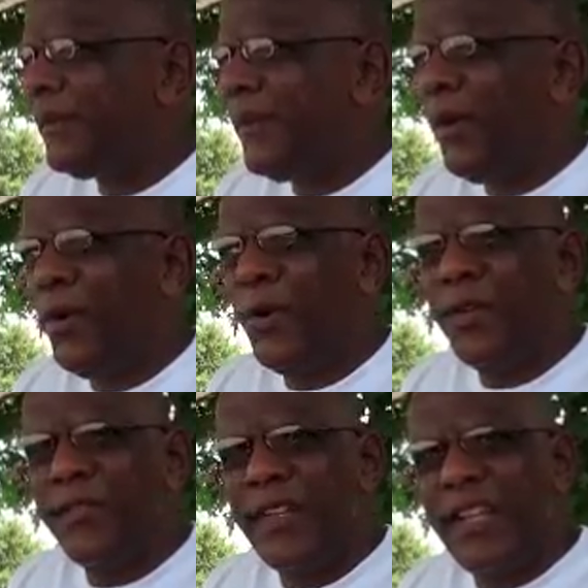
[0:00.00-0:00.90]
heard
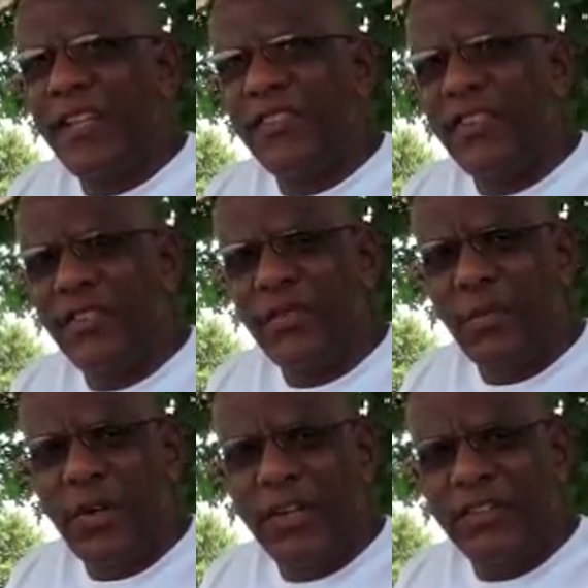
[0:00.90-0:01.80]
of an instance
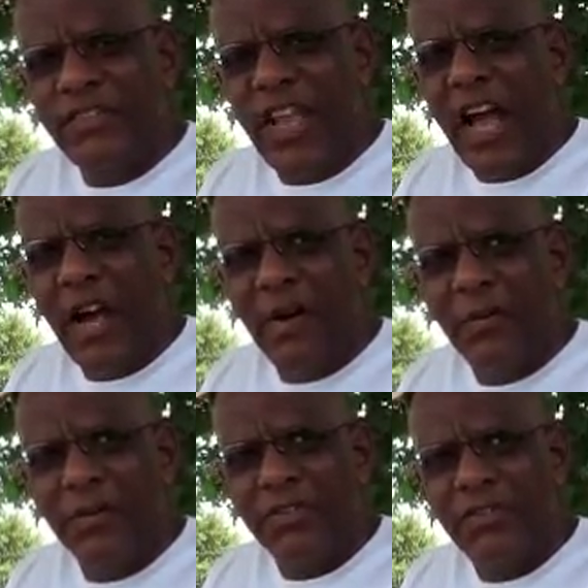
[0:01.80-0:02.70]
where a
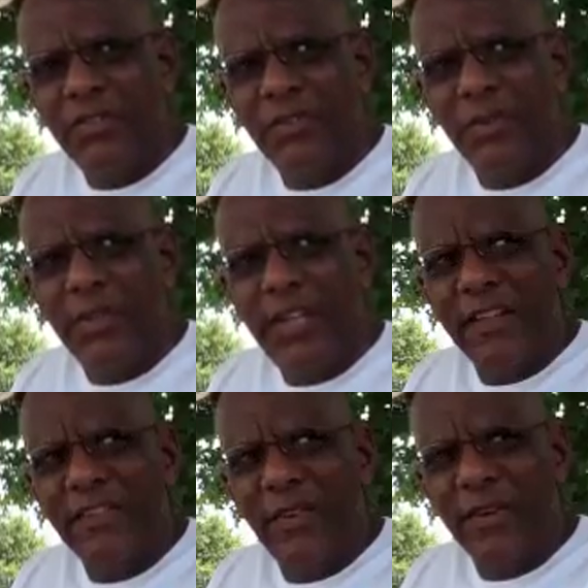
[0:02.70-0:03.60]
child was doing
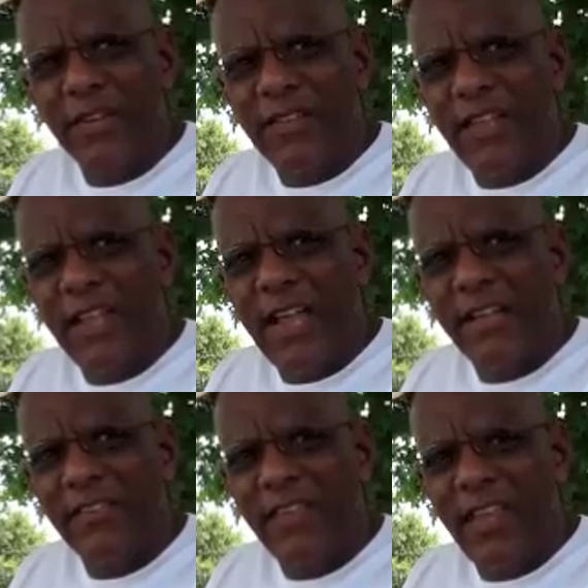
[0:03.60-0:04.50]
that sort of thing,
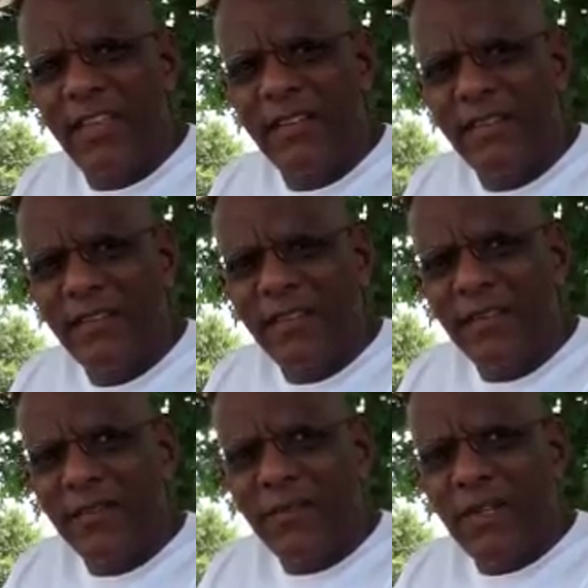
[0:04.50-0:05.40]
I'd say,
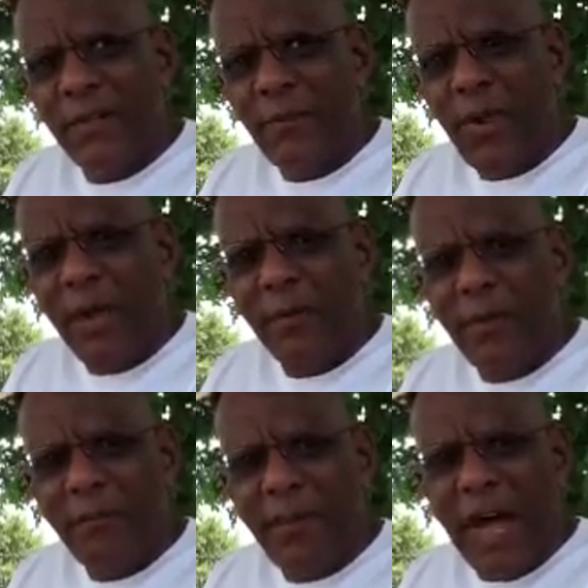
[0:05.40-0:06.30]
well, they're
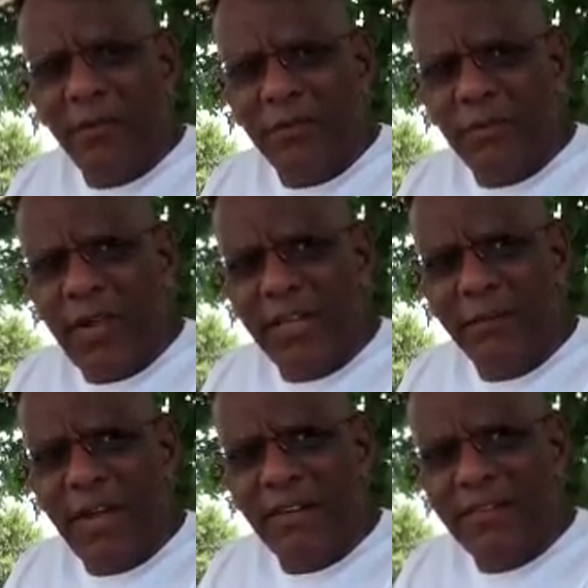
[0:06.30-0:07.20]
probably pouting right
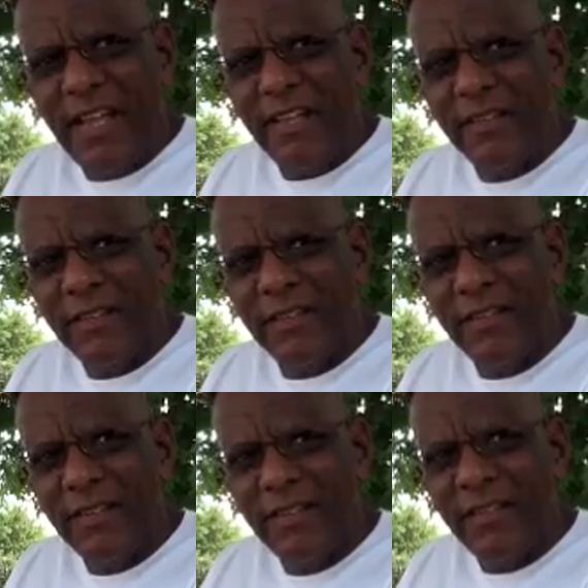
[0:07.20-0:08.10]
about now.
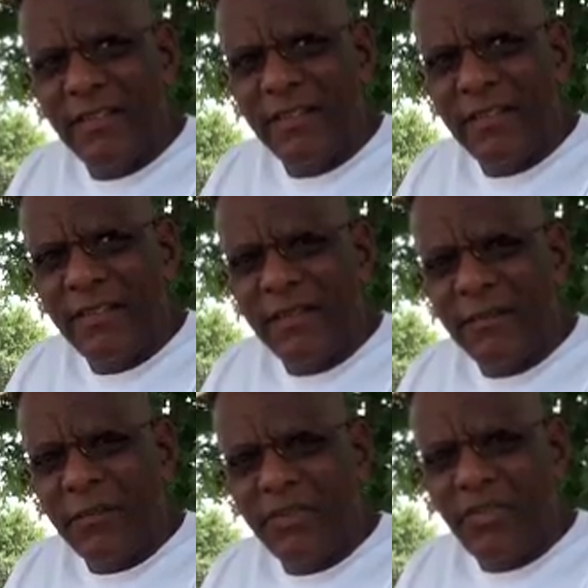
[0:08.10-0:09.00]

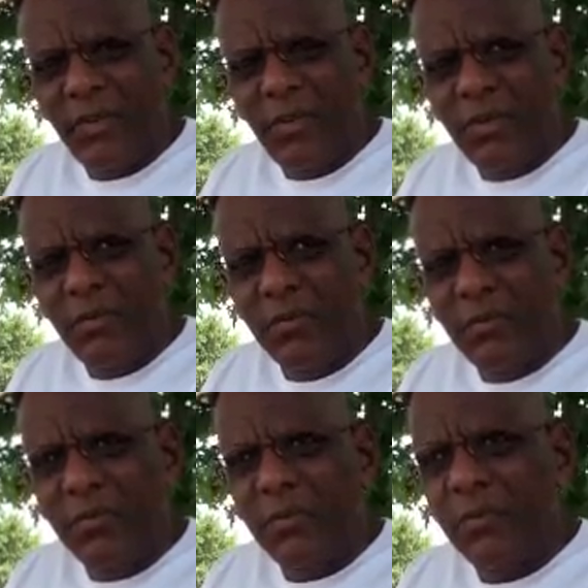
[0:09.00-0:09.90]
But you wouldn't
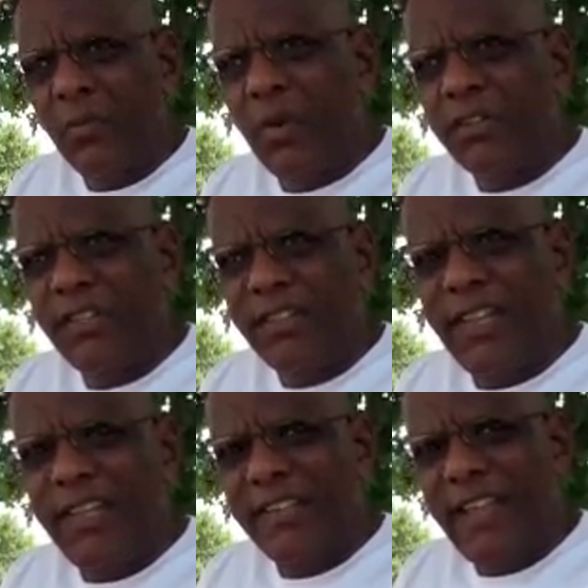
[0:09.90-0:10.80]
want to
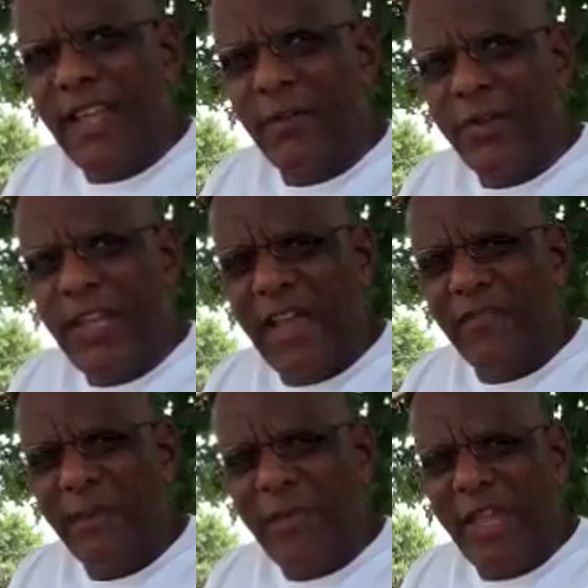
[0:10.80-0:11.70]
think that we
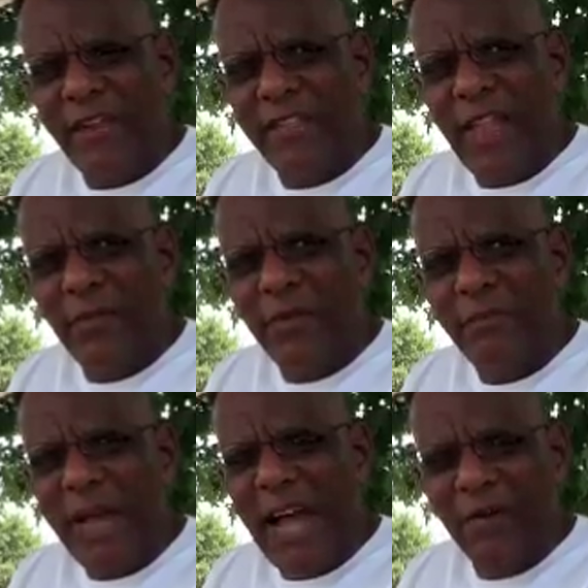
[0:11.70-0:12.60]
have a mayor that
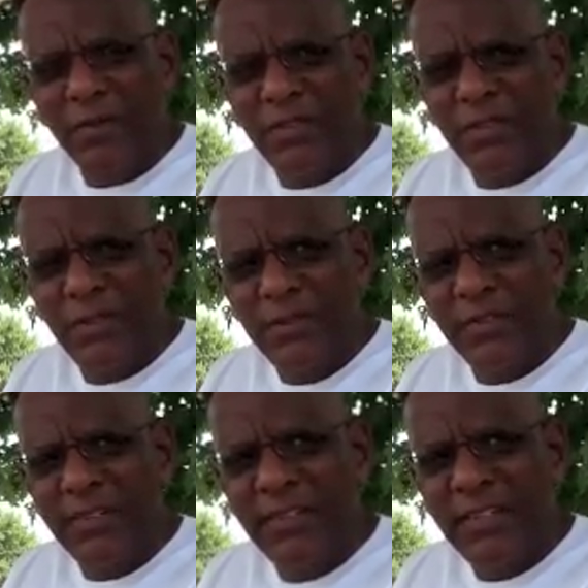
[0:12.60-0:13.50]
would pout, do
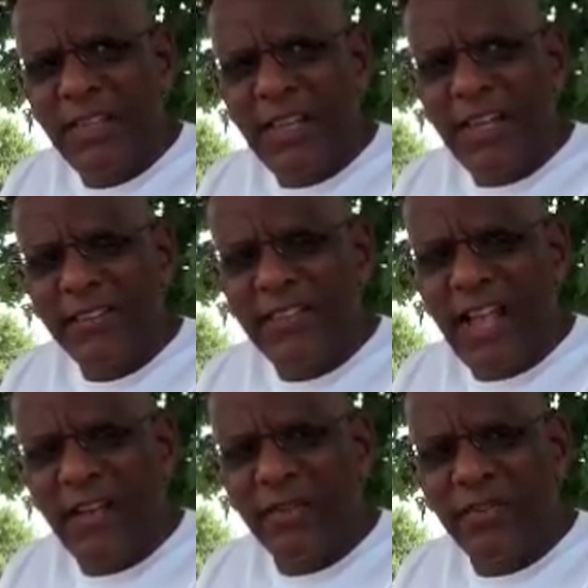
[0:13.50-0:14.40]
you? That
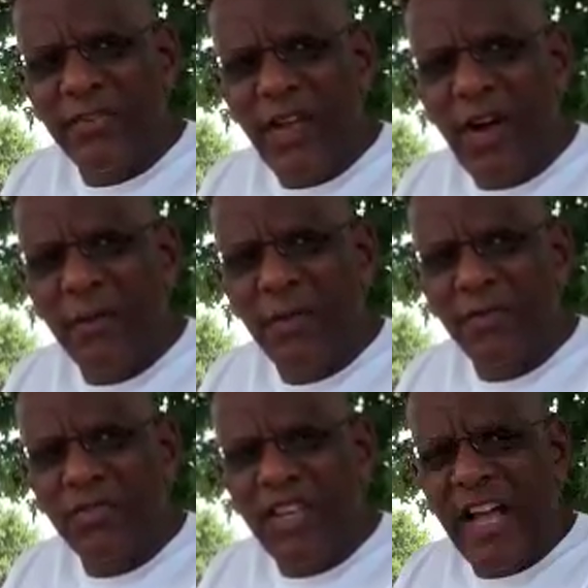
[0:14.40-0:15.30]
sounds
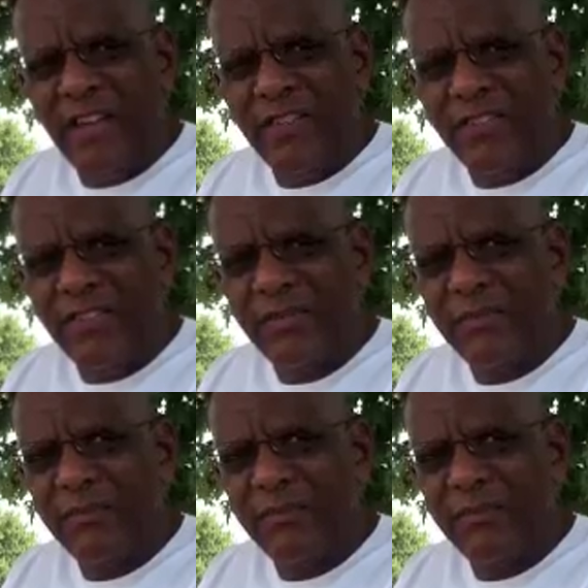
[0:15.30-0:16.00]
almost childish.